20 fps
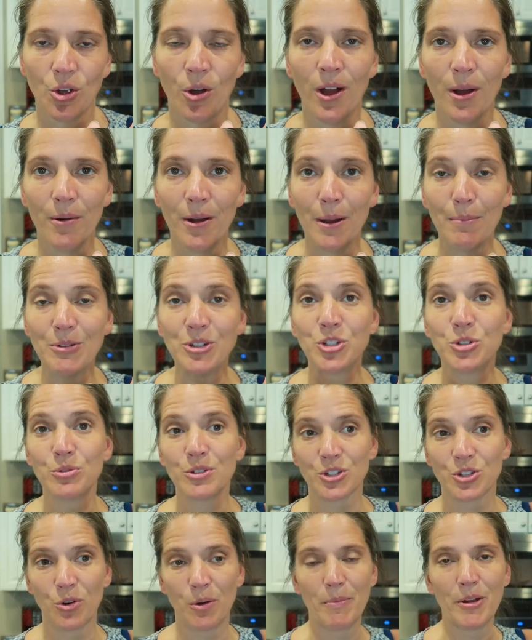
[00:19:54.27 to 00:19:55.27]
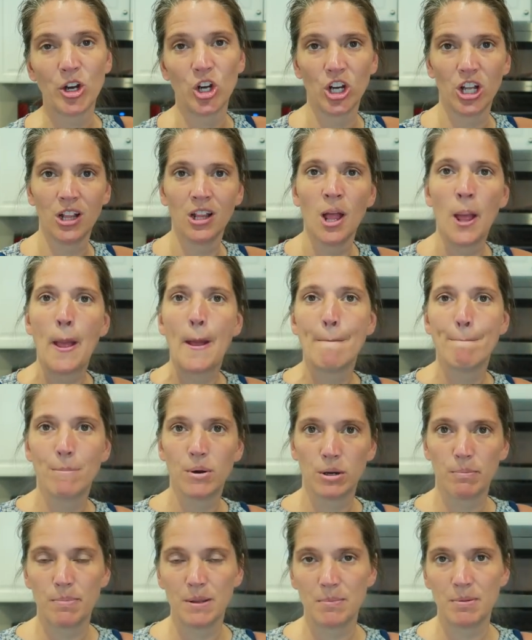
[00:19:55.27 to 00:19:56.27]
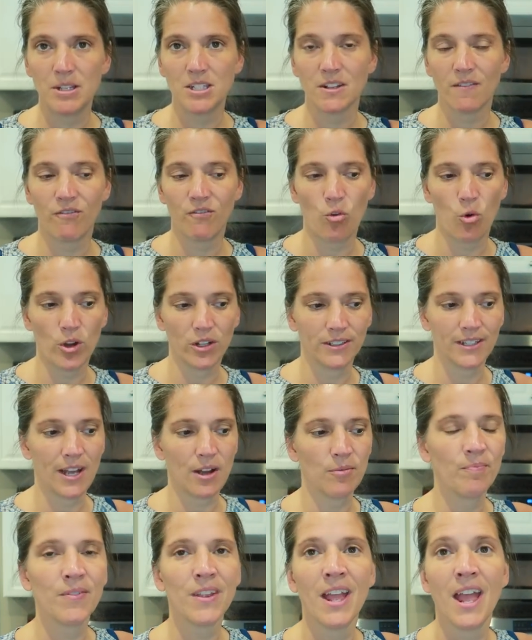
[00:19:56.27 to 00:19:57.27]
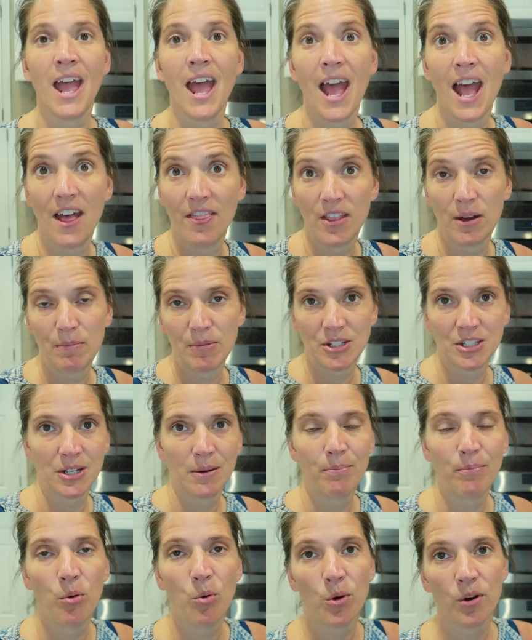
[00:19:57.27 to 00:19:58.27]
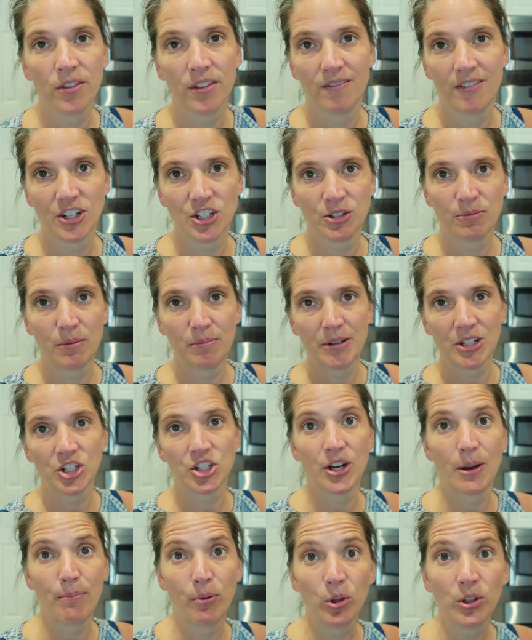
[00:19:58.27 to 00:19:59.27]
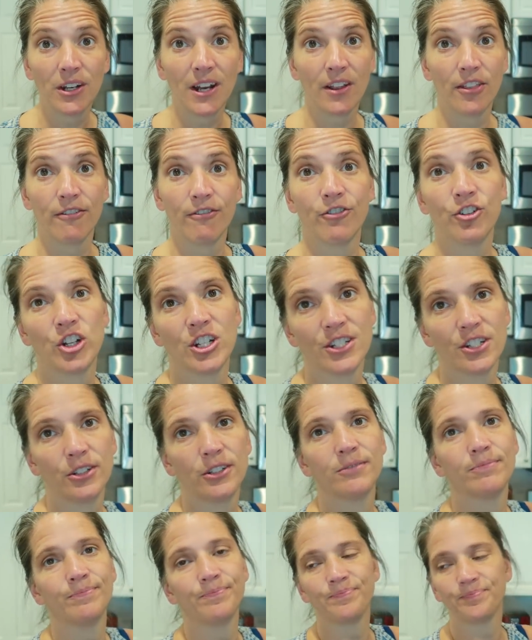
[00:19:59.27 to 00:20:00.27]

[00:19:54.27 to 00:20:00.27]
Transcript: So what I'm gonna do is go on my grill, put a big piece of foil down, and then I'm just gonna pour the vegetable mixture. I pulled it out of the freezer.